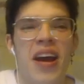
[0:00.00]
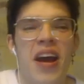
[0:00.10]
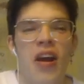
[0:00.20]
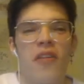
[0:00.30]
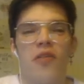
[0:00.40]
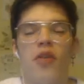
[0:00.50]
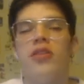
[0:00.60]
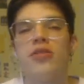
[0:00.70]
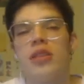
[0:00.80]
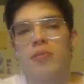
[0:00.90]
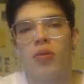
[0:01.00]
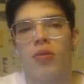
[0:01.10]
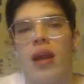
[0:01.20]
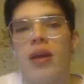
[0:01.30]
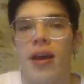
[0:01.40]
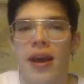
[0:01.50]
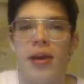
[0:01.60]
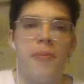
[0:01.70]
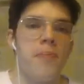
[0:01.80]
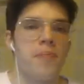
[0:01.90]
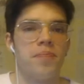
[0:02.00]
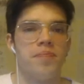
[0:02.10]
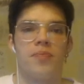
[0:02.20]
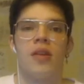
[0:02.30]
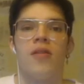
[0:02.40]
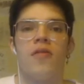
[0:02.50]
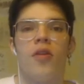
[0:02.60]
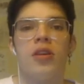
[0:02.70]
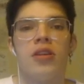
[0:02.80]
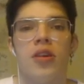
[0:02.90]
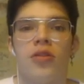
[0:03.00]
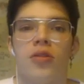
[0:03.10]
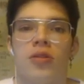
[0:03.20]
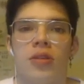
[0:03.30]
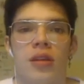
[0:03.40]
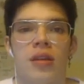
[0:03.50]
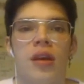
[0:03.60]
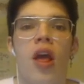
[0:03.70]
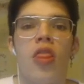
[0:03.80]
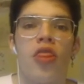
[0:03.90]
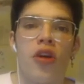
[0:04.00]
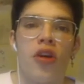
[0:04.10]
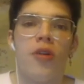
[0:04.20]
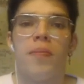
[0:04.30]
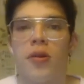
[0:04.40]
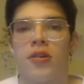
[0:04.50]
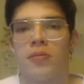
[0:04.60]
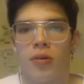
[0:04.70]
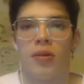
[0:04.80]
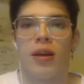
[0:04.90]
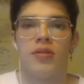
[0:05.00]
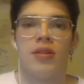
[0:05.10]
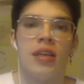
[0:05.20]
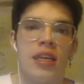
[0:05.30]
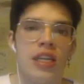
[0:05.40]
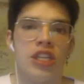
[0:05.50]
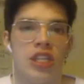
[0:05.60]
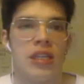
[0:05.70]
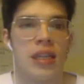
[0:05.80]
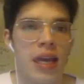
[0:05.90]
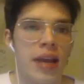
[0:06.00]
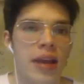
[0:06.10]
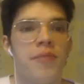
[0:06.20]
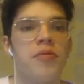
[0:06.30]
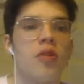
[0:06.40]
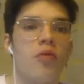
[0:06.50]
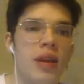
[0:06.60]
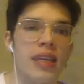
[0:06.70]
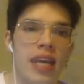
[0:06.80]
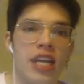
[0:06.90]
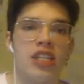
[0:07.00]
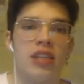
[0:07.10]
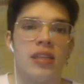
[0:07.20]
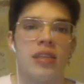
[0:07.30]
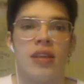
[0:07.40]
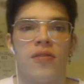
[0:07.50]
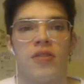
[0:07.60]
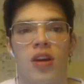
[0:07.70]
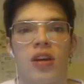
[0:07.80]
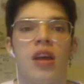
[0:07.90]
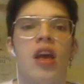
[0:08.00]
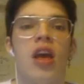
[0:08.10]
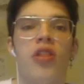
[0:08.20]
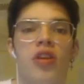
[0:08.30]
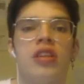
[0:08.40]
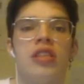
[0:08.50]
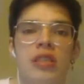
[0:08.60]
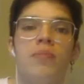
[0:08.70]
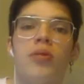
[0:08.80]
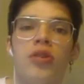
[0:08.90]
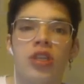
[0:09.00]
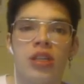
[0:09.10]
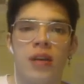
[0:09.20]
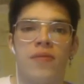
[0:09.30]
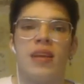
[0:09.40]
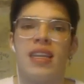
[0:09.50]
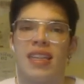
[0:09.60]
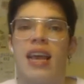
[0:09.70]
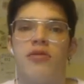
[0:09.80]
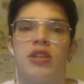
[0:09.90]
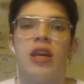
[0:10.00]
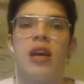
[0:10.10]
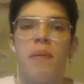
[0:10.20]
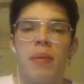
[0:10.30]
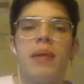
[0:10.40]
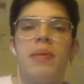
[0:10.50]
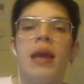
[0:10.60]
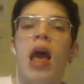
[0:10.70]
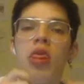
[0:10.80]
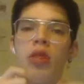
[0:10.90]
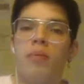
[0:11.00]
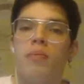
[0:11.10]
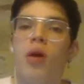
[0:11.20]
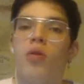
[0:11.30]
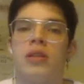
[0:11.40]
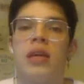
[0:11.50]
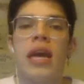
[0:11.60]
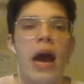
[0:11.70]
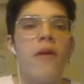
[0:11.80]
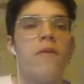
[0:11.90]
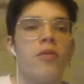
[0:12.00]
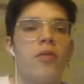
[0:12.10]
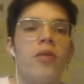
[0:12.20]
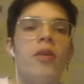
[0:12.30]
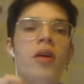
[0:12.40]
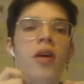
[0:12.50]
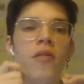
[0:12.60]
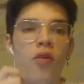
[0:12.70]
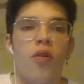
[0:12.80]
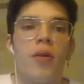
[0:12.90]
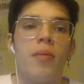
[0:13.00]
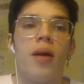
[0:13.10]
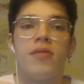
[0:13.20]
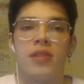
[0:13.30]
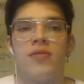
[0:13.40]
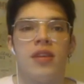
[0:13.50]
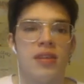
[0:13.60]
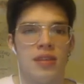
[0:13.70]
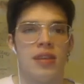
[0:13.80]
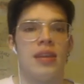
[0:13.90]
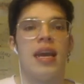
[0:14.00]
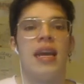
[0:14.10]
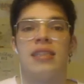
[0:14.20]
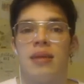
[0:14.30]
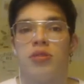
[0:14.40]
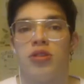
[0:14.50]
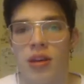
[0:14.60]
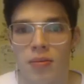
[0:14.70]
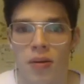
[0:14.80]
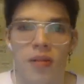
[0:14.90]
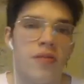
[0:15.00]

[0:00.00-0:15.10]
Avoid using pronoun I. Focus on using third-person pronouns, he, she, they, when engaging in self-talk. This simple shift in language may be the most helpful form of self-distancing, as demonstrated above.